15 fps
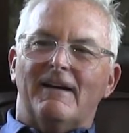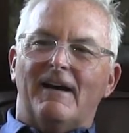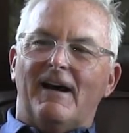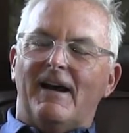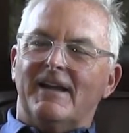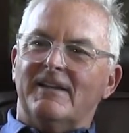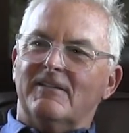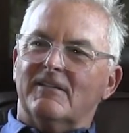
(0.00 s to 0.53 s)

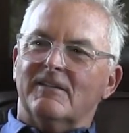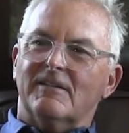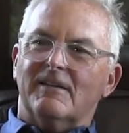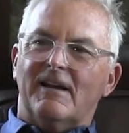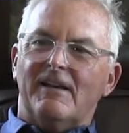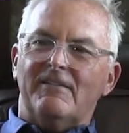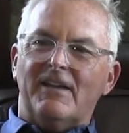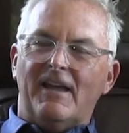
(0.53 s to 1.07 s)
I
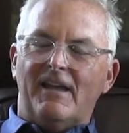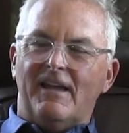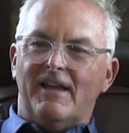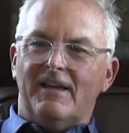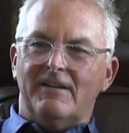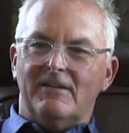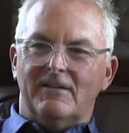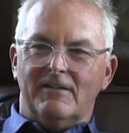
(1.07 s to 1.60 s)
I've
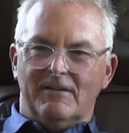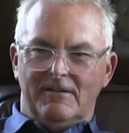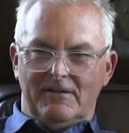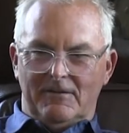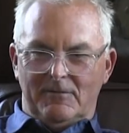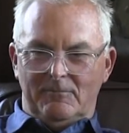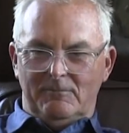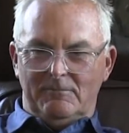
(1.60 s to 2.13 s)
had
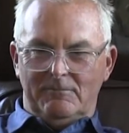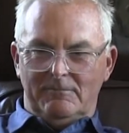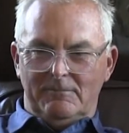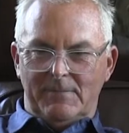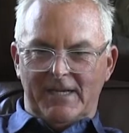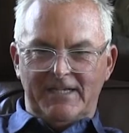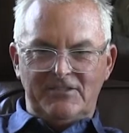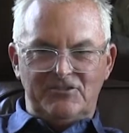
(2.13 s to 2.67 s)
um,
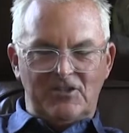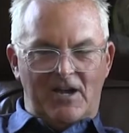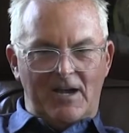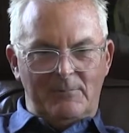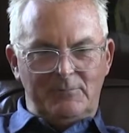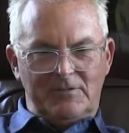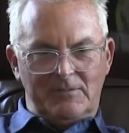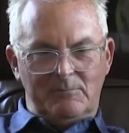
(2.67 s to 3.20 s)
many
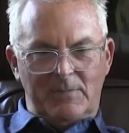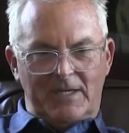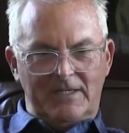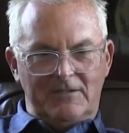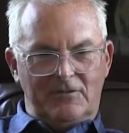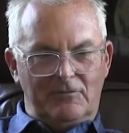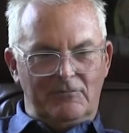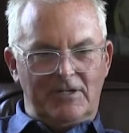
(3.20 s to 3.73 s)
jobs and
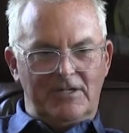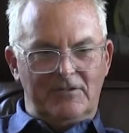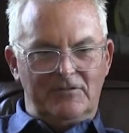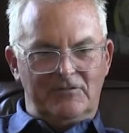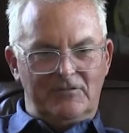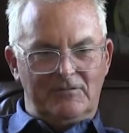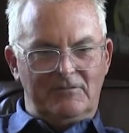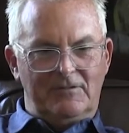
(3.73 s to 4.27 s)
many
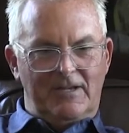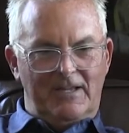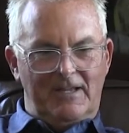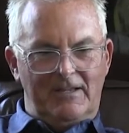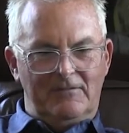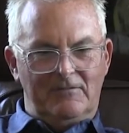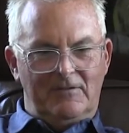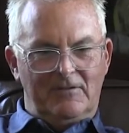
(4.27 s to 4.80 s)
careers and,
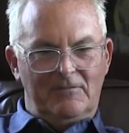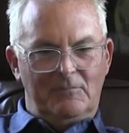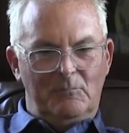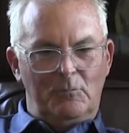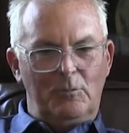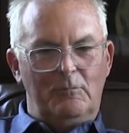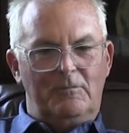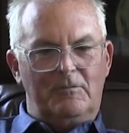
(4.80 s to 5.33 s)
and
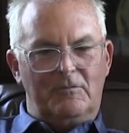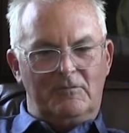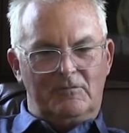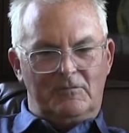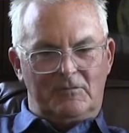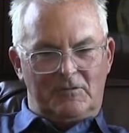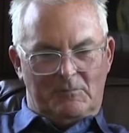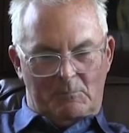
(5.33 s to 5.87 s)
moved
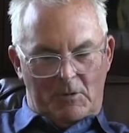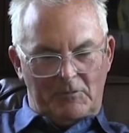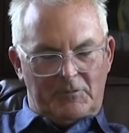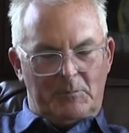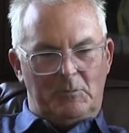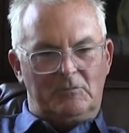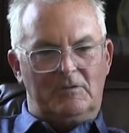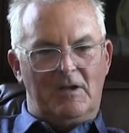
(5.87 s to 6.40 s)
to
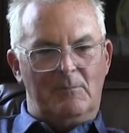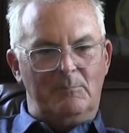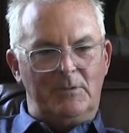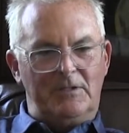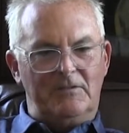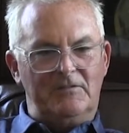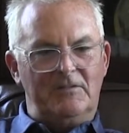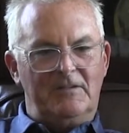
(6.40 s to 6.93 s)
multiple
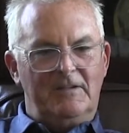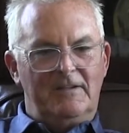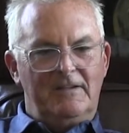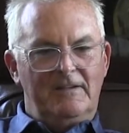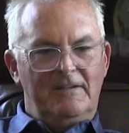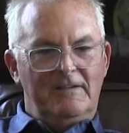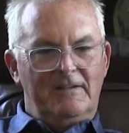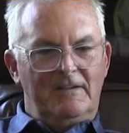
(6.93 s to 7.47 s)
companies.
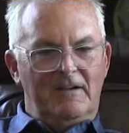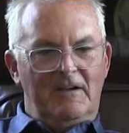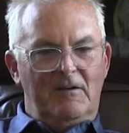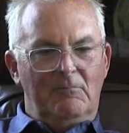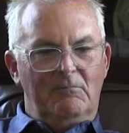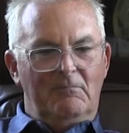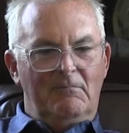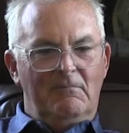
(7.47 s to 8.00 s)

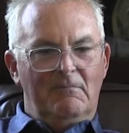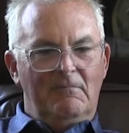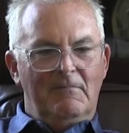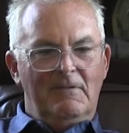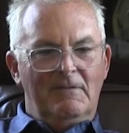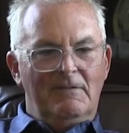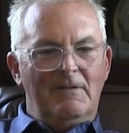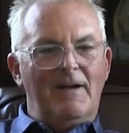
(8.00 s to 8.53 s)
Um,
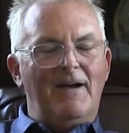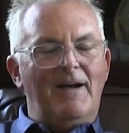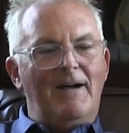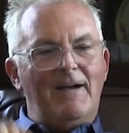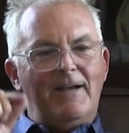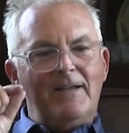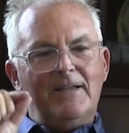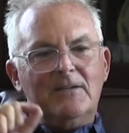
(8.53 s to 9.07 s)

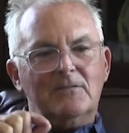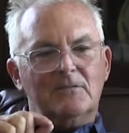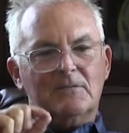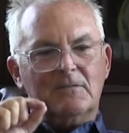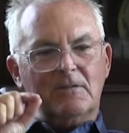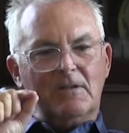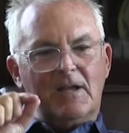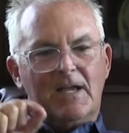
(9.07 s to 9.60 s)
I
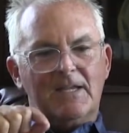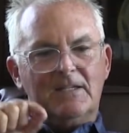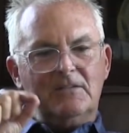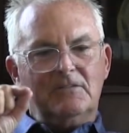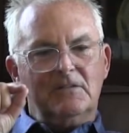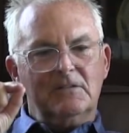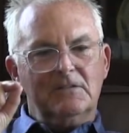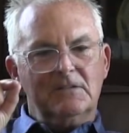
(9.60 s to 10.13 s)

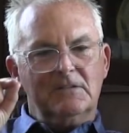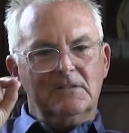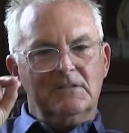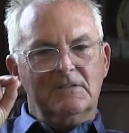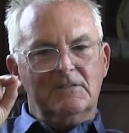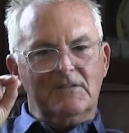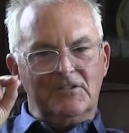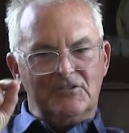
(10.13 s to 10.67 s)
liked
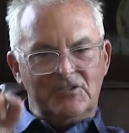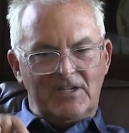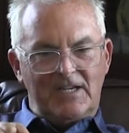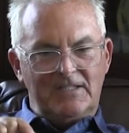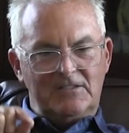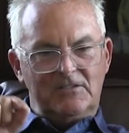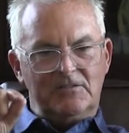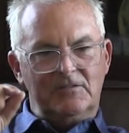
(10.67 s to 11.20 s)
the
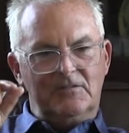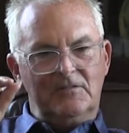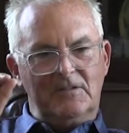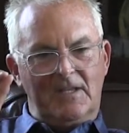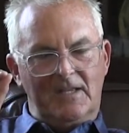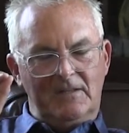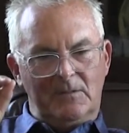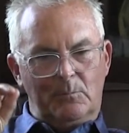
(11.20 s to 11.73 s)
changes
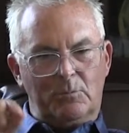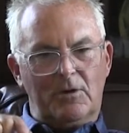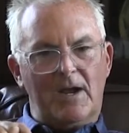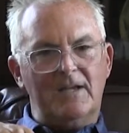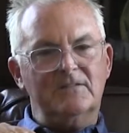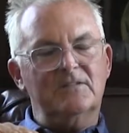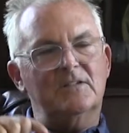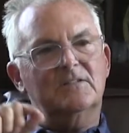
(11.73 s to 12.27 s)
and the
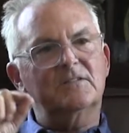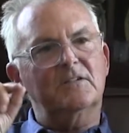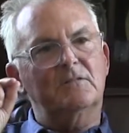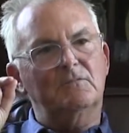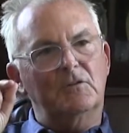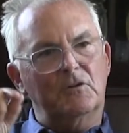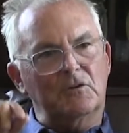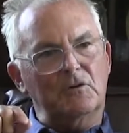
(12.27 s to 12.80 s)
process
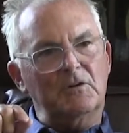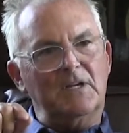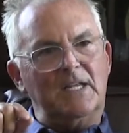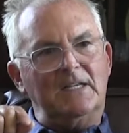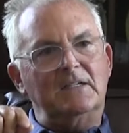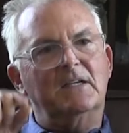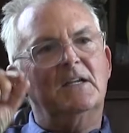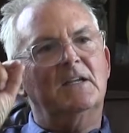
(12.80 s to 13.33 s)
of
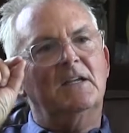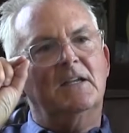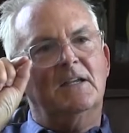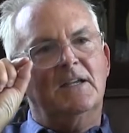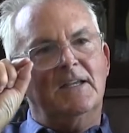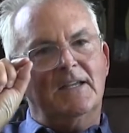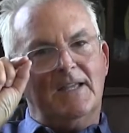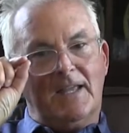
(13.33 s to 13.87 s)
learning
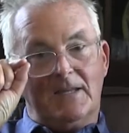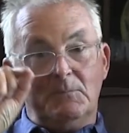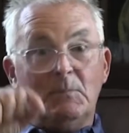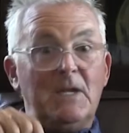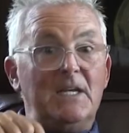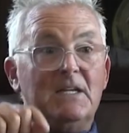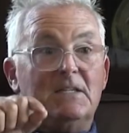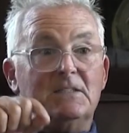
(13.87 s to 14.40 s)
and
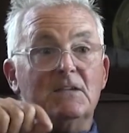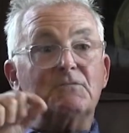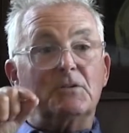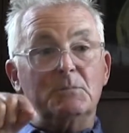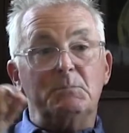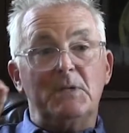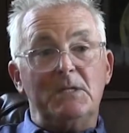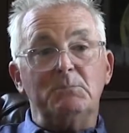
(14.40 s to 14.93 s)
meeting
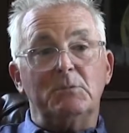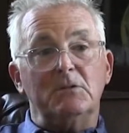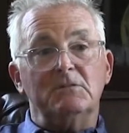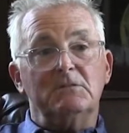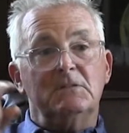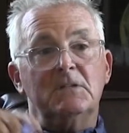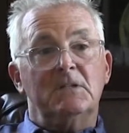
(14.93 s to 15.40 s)
different people